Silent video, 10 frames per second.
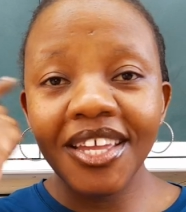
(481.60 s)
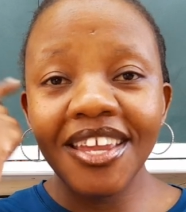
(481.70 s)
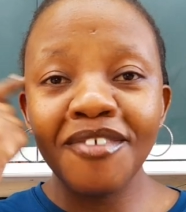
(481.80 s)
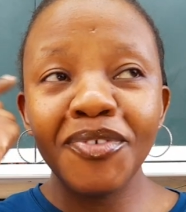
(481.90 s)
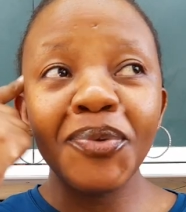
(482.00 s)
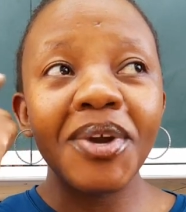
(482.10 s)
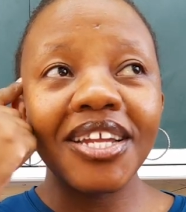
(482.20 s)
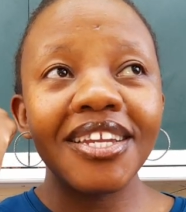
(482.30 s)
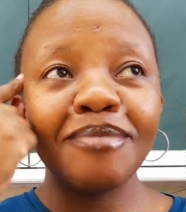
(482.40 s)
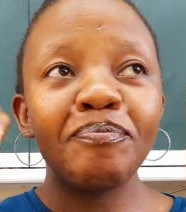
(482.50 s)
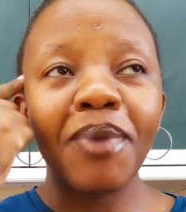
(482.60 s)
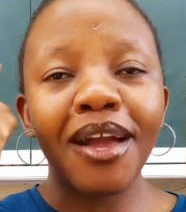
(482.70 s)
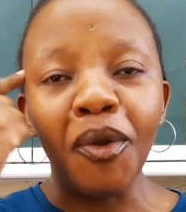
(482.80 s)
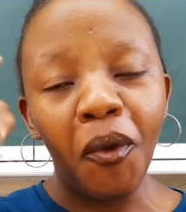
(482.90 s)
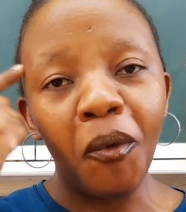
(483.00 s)
that everyone
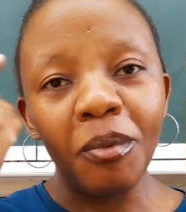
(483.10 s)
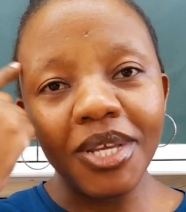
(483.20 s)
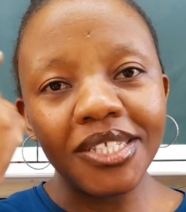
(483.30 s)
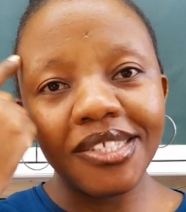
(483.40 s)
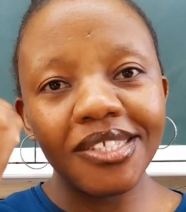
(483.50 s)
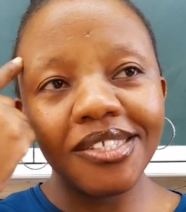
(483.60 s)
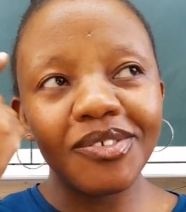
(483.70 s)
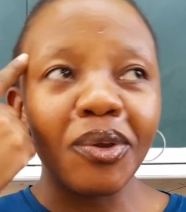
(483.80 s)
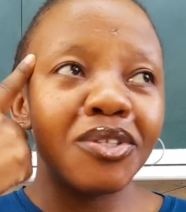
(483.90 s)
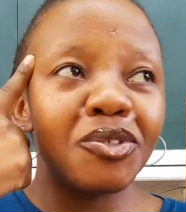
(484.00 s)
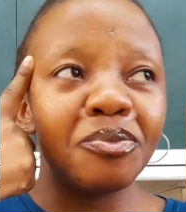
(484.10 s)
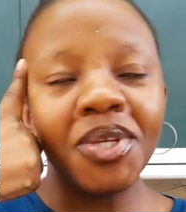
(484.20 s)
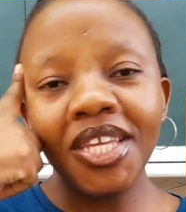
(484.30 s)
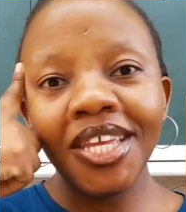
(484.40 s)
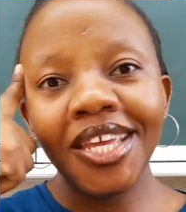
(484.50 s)
back home is, is going to
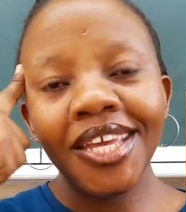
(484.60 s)
be,